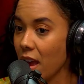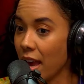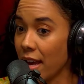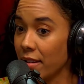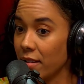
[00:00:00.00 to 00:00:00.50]

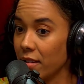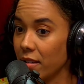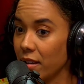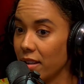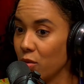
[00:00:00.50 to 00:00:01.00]
and
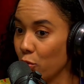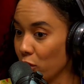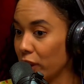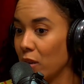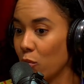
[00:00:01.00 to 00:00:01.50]
it's
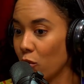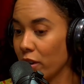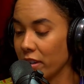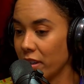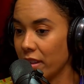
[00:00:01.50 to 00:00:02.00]
really
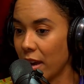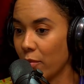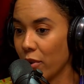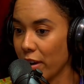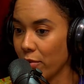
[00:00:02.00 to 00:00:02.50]
important in that
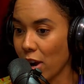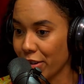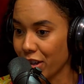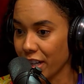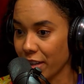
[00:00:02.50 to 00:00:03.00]

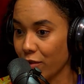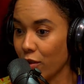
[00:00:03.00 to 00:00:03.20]
brainwashing